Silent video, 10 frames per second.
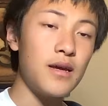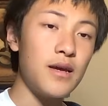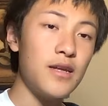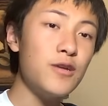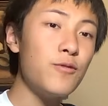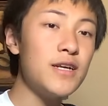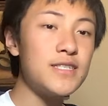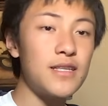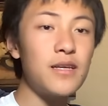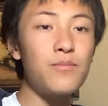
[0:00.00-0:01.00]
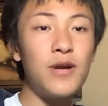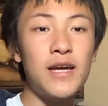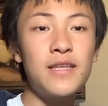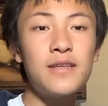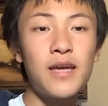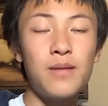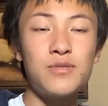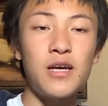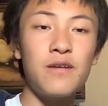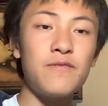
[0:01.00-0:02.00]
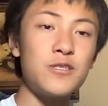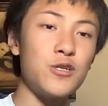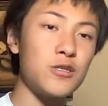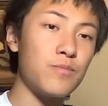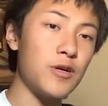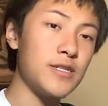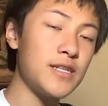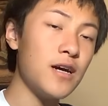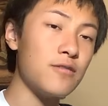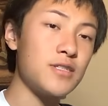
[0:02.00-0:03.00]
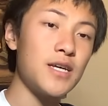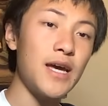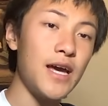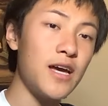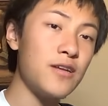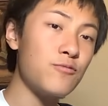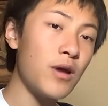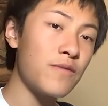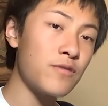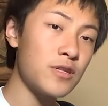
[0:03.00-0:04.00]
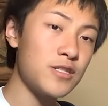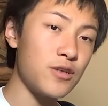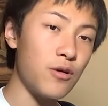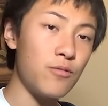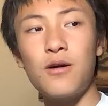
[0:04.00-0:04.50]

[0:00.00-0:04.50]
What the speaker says: Anyways, I think Bracky the game dev is just burnt out, and rightfully so.